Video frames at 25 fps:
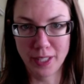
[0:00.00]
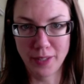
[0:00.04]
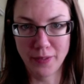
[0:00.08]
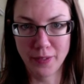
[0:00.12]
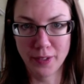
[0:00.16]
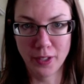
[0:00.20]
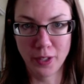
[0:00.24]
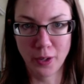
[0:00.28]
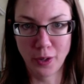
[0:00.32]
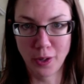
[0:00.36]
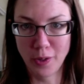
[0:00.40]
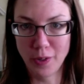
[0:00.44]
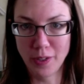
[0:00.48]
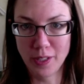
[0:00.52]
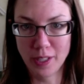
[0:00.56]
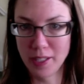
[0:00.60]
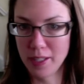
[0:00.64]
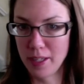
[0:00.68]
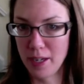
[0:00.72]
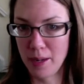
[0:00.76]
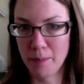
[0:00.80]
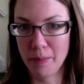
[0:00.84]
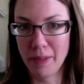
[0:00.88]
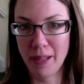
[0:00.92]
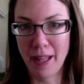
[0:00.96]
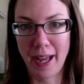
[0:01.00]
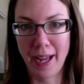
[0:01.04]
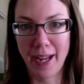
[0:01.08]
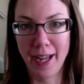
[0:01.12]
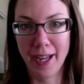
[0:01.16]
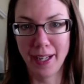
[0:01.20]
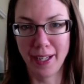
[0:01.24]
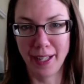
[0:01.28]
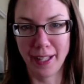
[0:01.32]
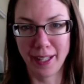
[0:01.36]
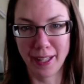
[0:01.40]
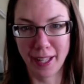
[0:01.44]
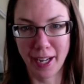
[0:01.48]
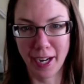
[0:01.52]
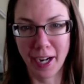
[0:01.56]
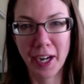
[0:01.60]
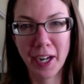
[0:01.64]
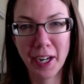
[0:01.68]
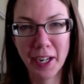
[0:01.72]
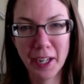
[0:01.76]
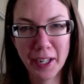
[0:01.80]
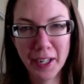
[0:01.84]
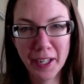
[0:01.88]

even though you didn't apply honey there.